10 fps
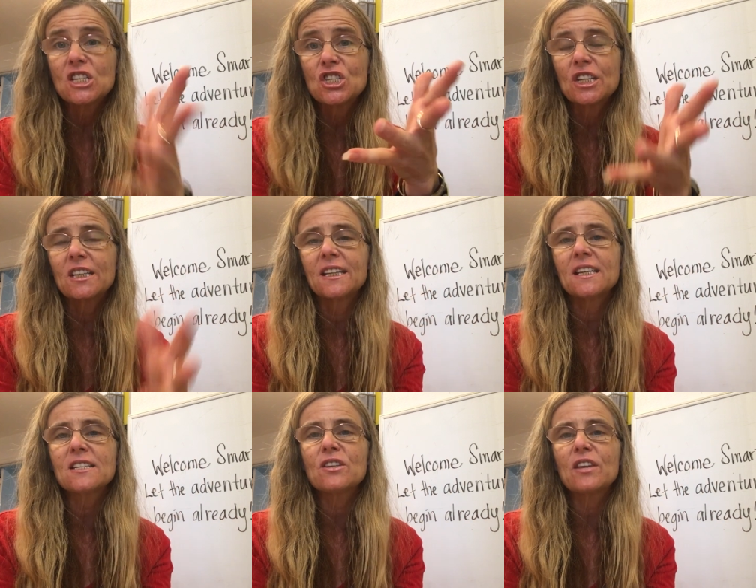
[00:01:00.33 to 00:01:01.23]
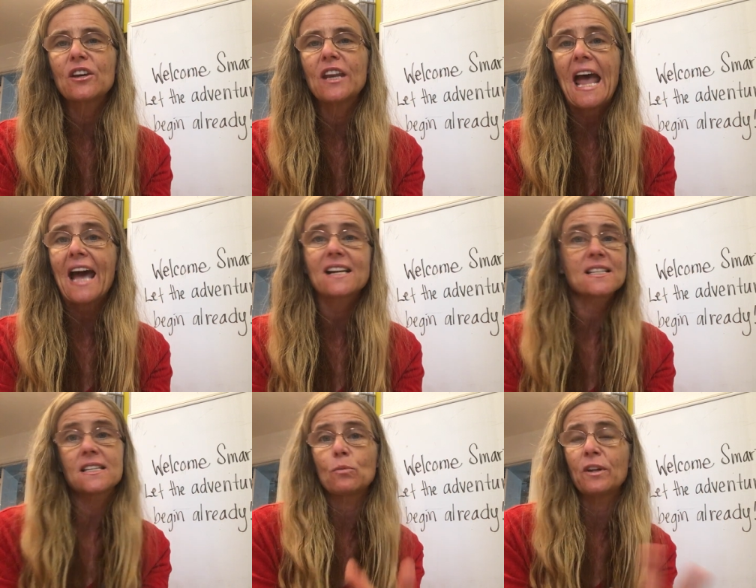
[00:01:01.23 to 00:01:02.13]
digitally so they could
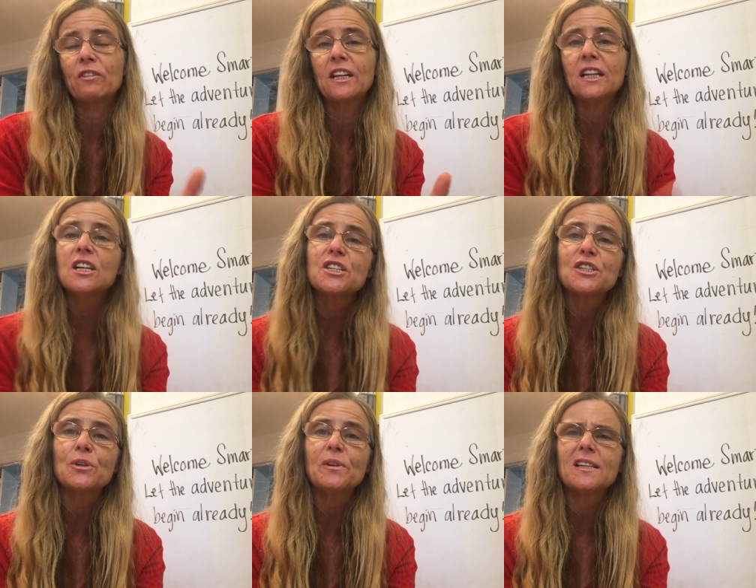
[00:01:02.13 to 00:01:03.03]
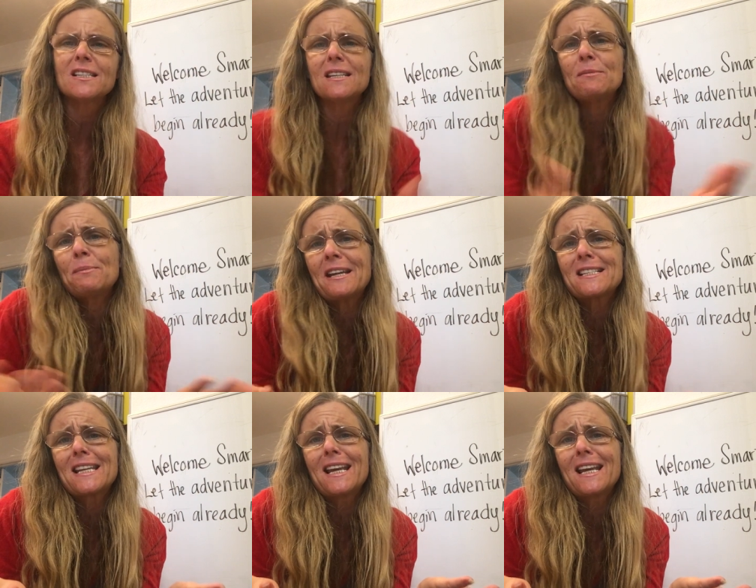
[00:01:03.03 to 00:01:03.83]
access it whenever they needed to, and it seemed to make